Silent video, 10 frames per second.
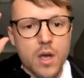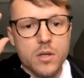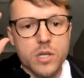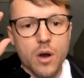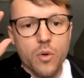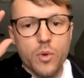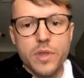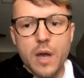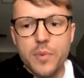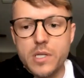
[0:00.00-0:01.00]
So with
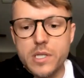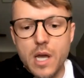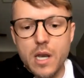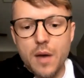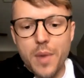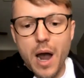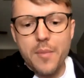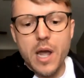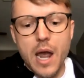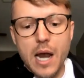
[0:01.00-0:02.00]
that being said, I'm
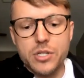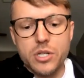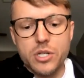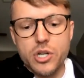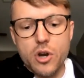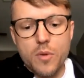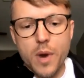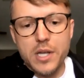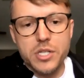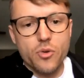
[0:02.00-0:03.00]
going to actually share
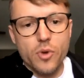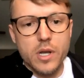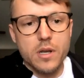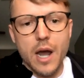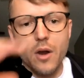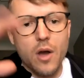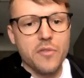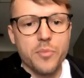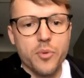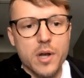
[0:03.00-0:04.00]
my screen. I don't have a
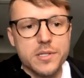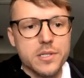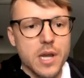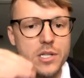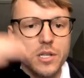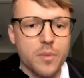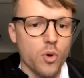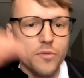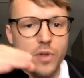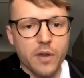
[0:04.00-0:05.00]
presentation. I'm
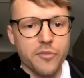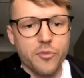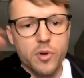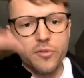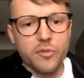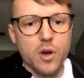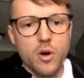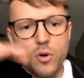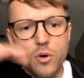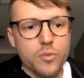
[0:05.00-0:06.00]
more of like a free
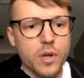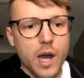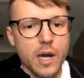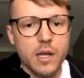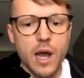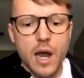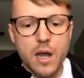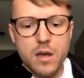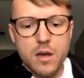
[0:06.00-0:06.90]
flow kind of guy.